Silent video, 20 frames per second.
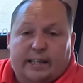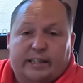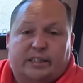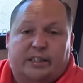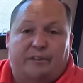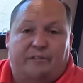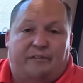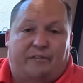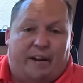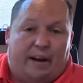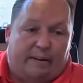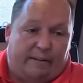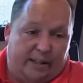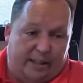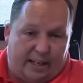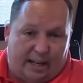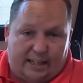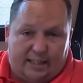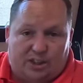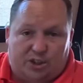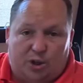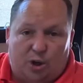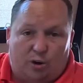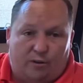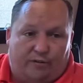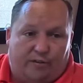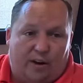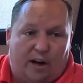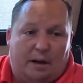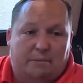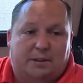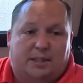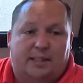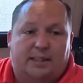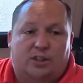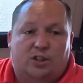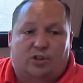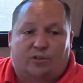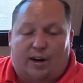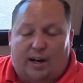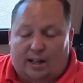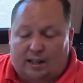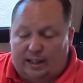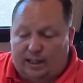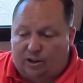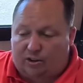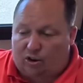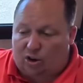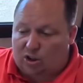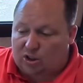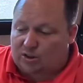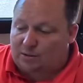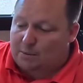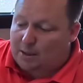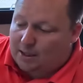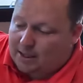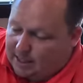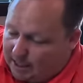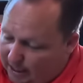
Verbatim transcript: This is a very nice sofa. I'm sitting directly across from the